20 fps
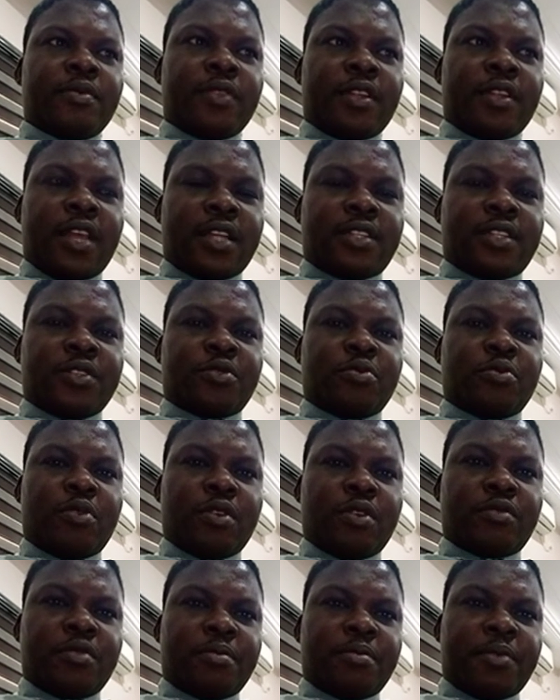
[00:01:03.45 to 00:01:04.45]
That is
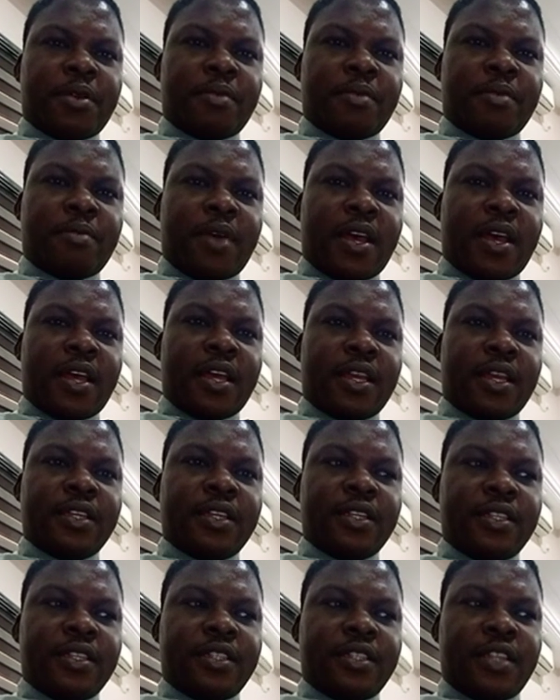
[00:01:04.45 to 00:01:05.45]
what we mean by
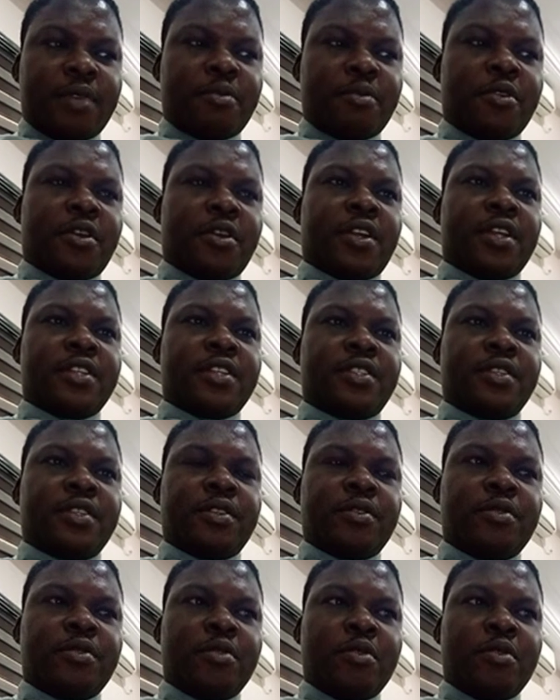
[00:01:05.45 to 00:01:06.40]
democracy,